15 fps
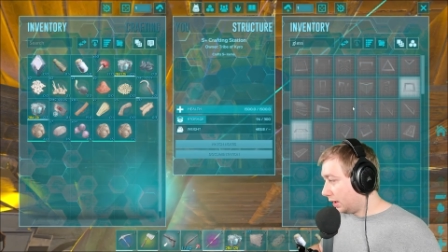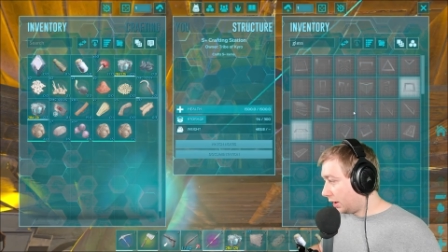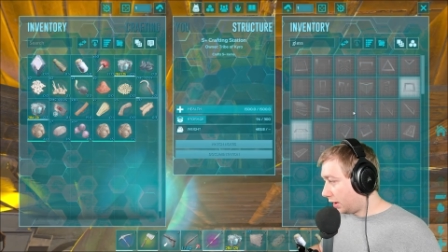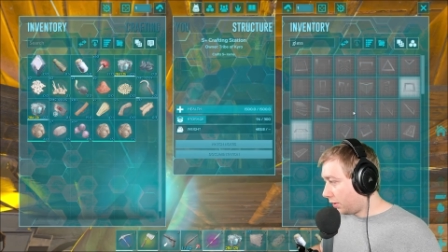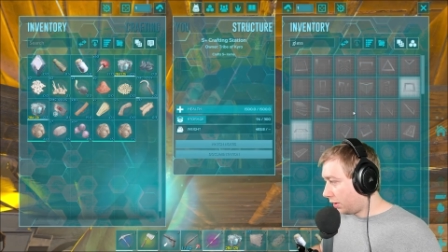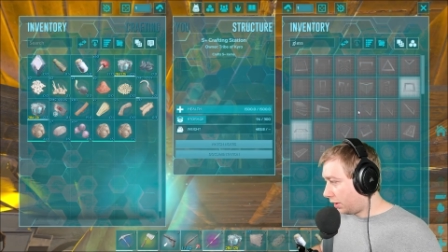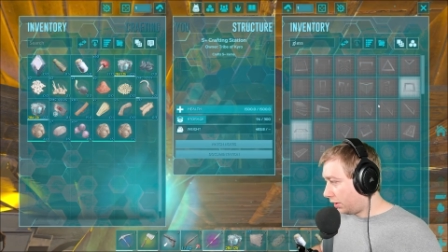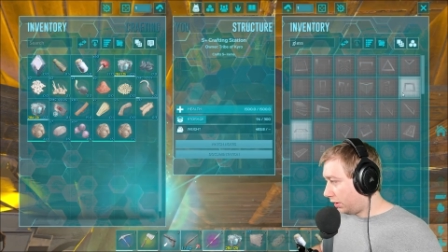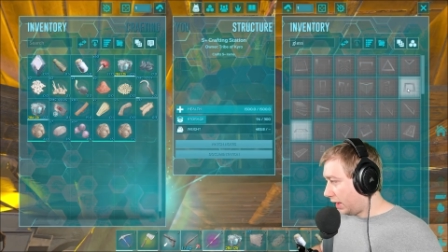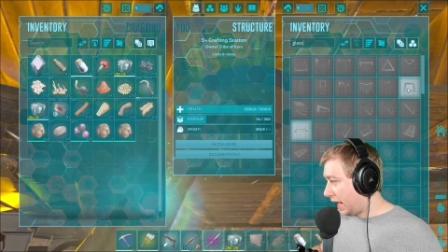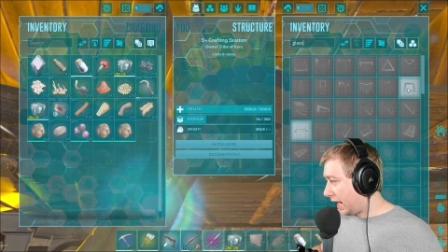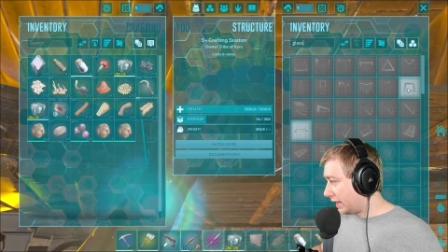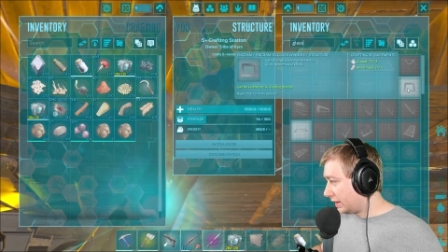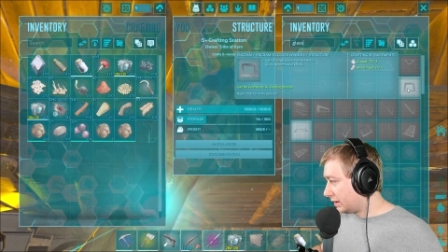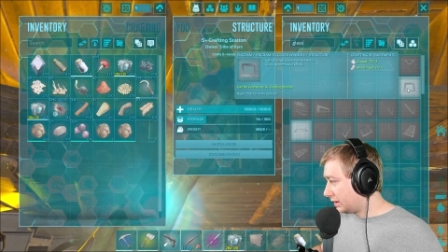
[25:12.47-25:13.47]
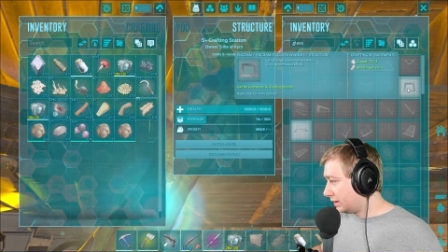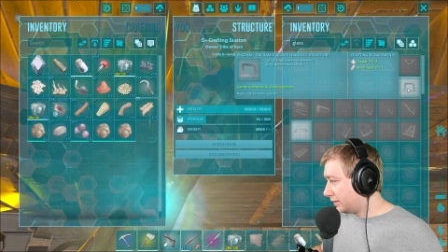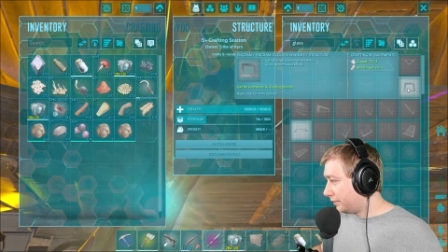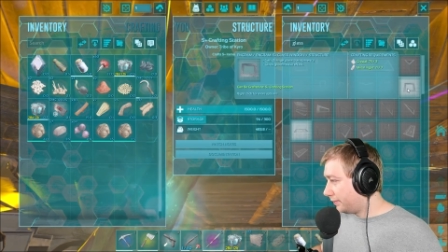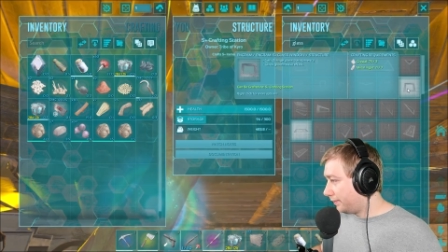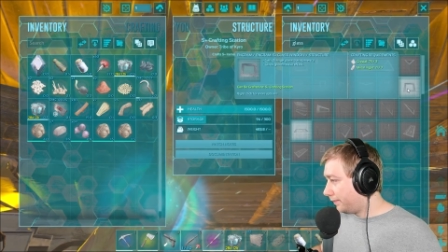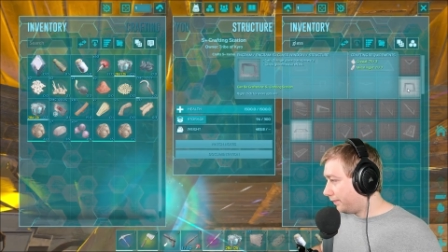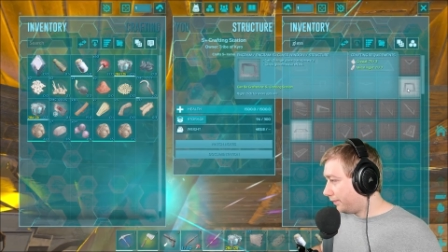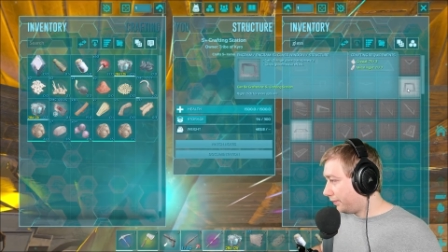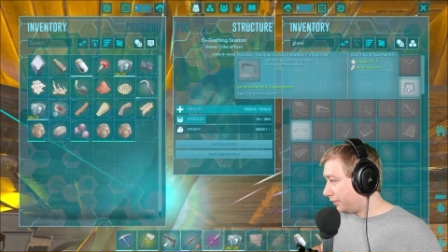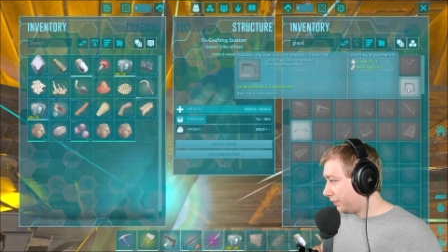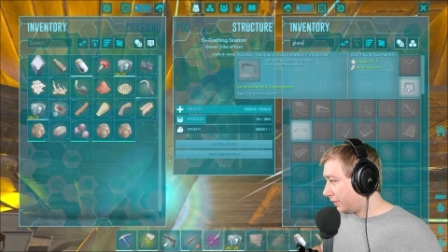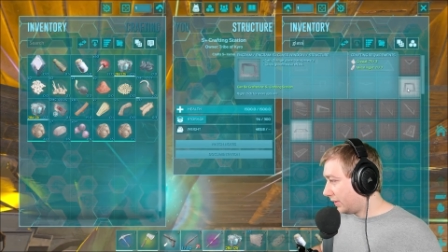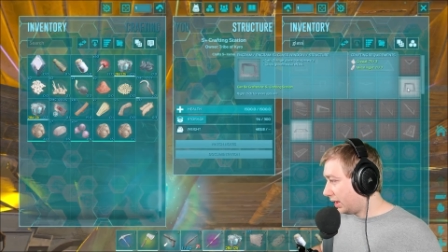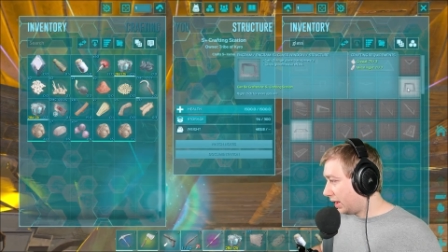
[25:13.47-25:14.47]
And go to glass.
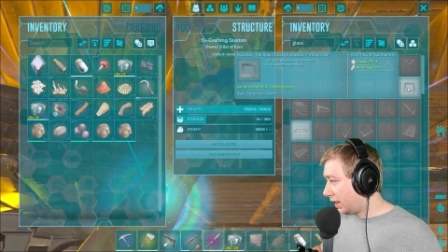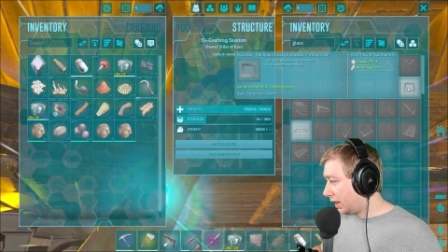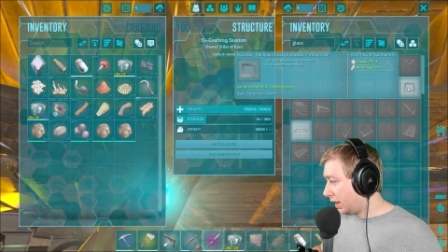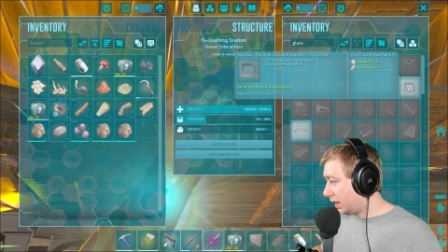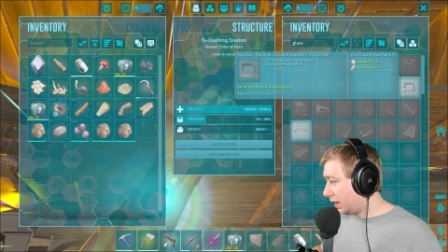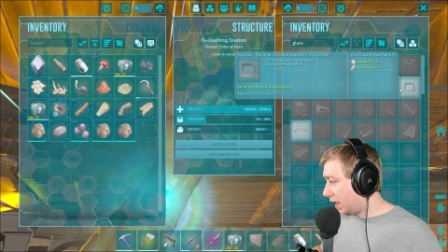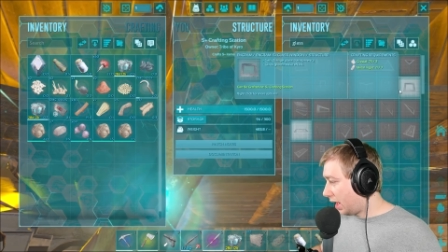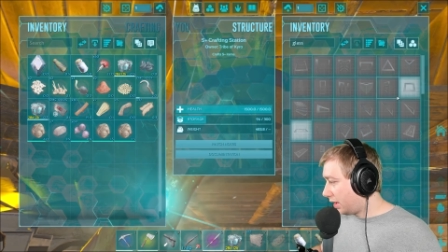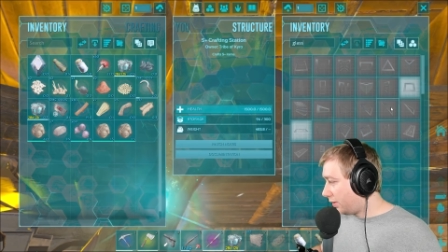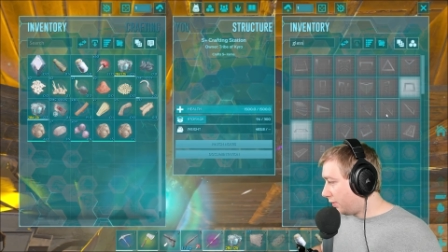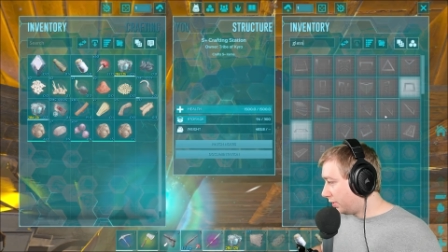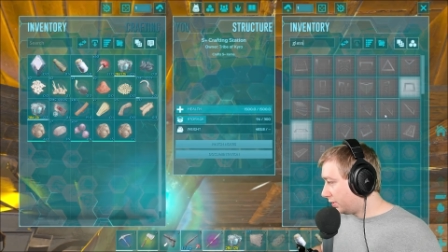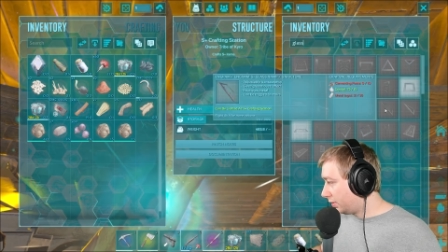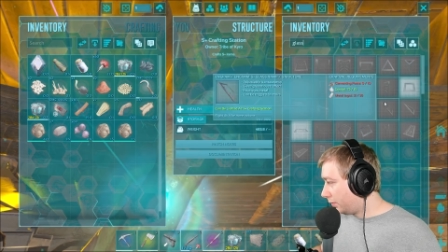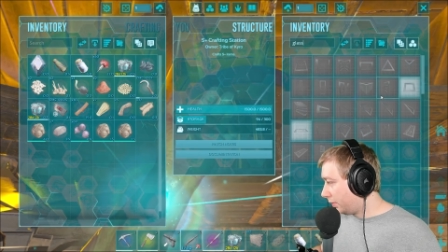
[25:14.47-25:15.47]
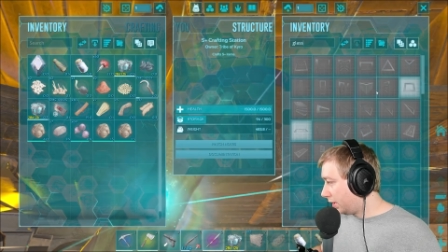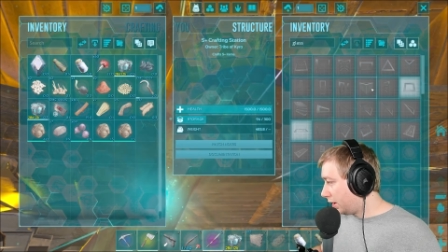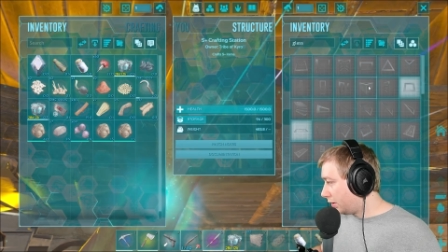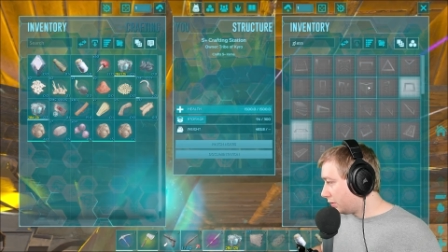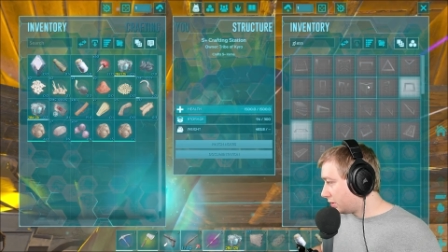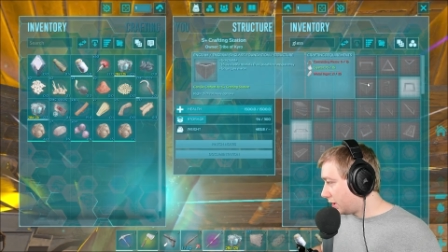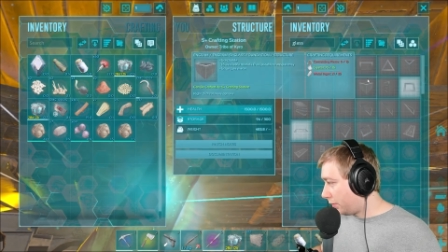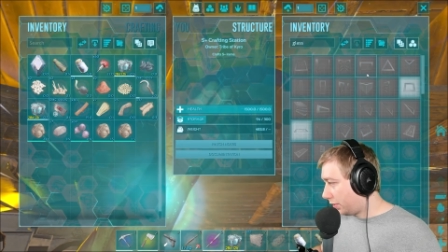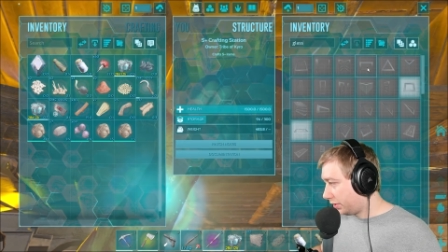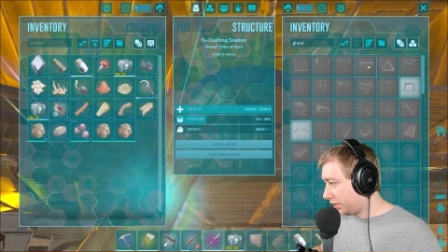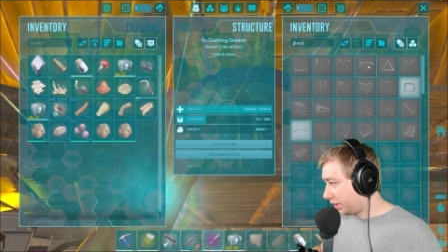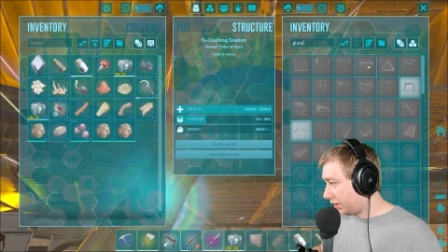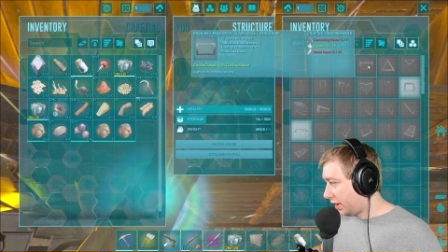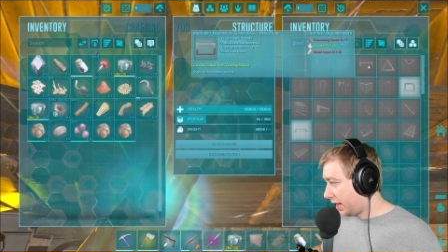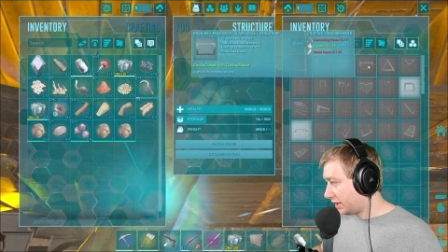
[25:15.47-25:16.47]
And I don't want the windows. I
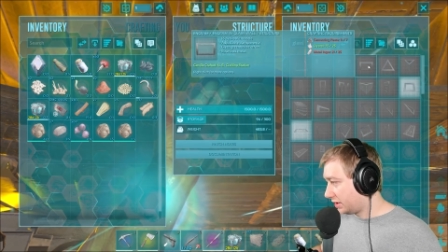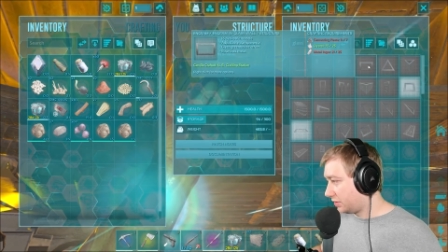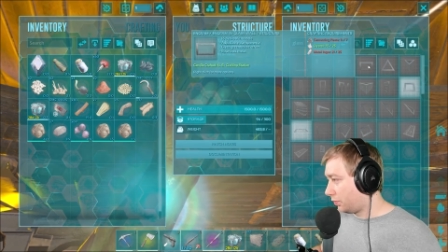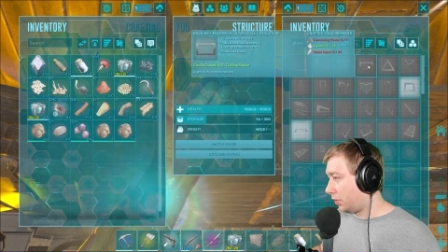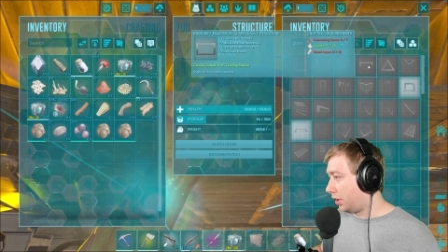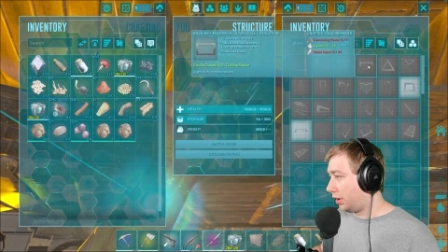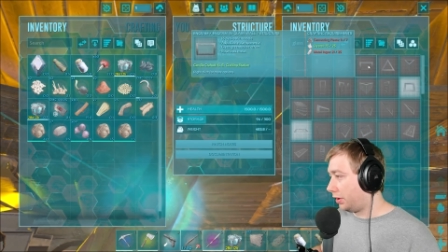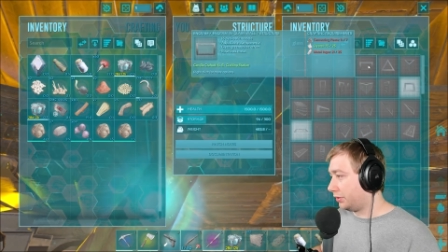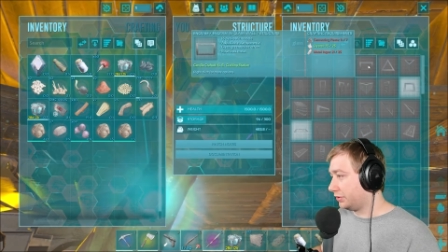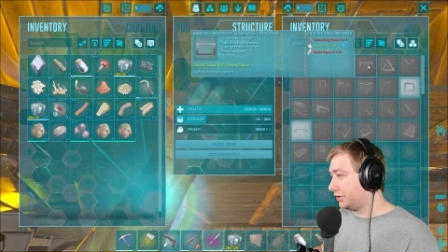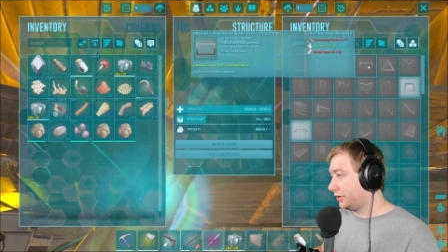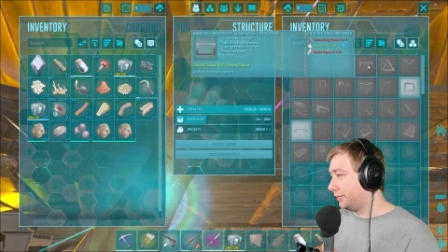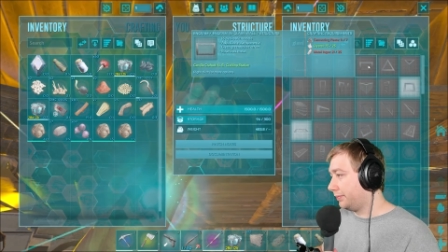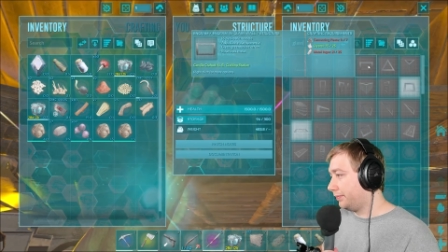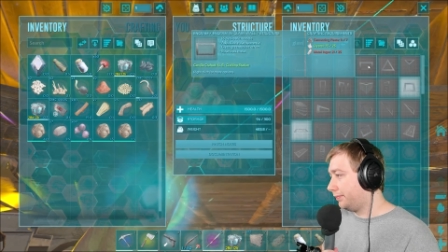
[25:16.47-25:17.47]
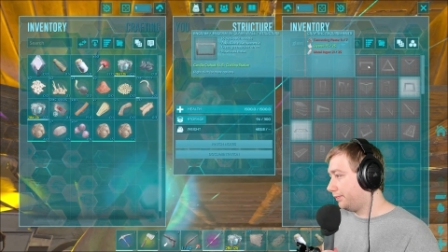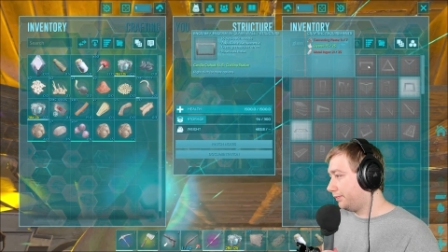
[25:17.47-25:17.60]
want the glass walls.